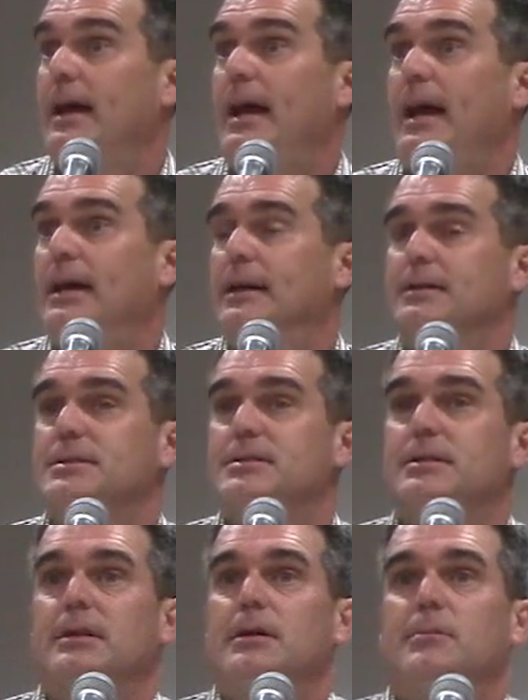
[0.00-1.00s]

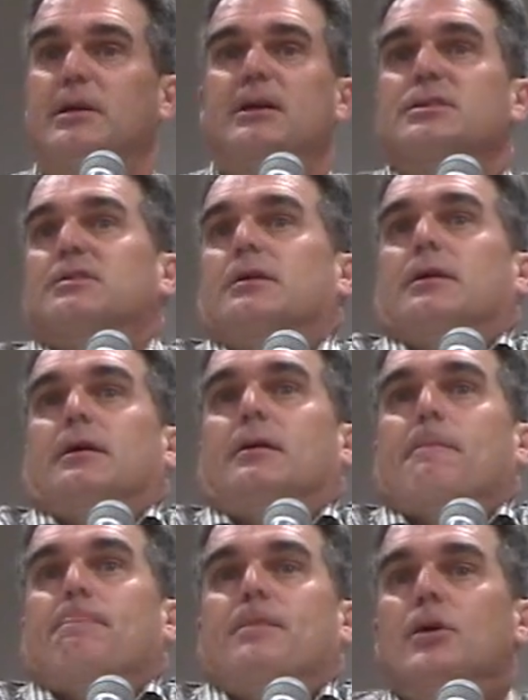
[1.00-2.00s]
And because
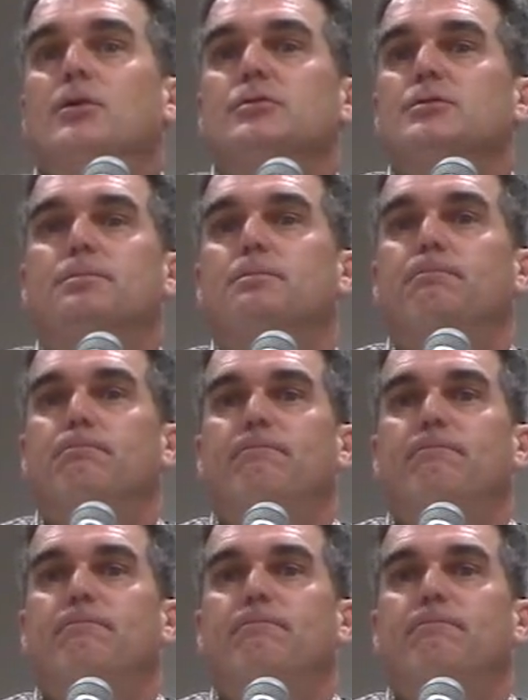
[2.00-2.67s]
those